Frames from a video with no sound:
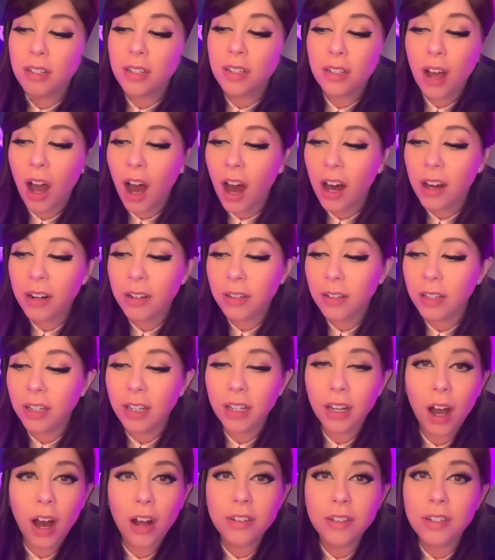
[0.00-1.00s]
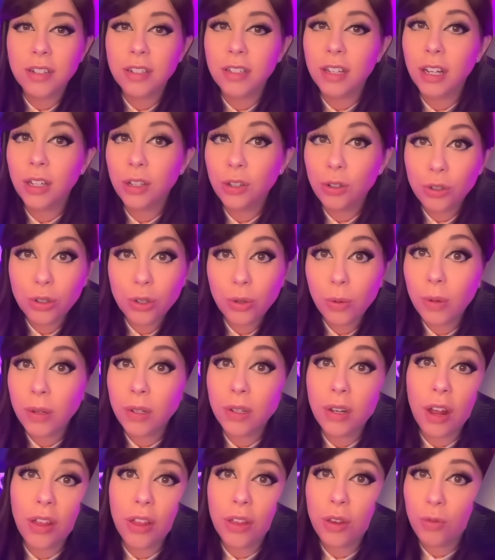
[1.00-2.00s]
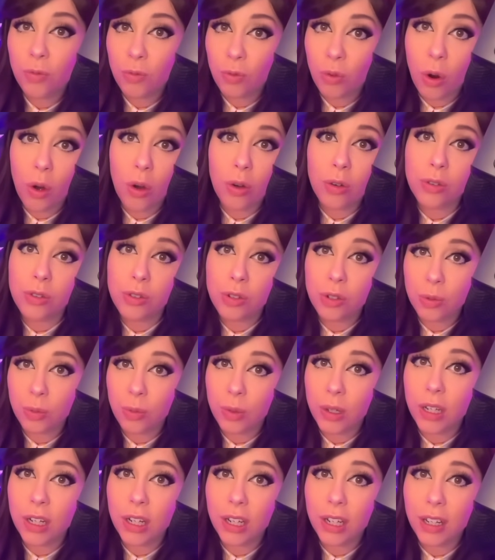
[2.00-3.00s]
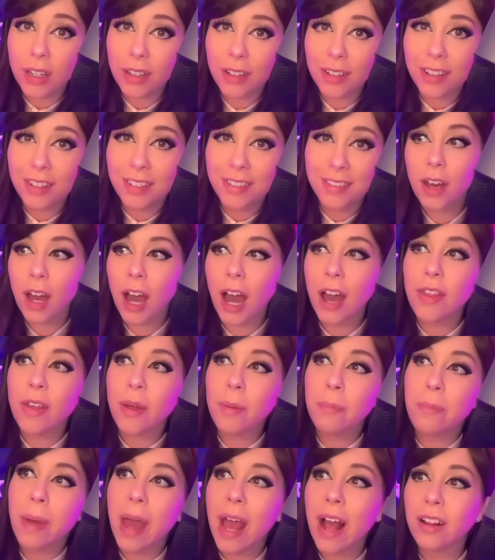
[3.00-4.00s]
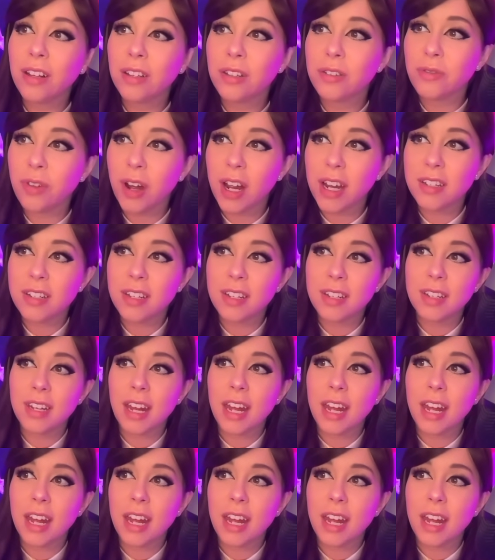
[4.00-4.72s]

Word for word: Coddling, constant, like, you're doing nothing wrong, sweetie. And then male advice is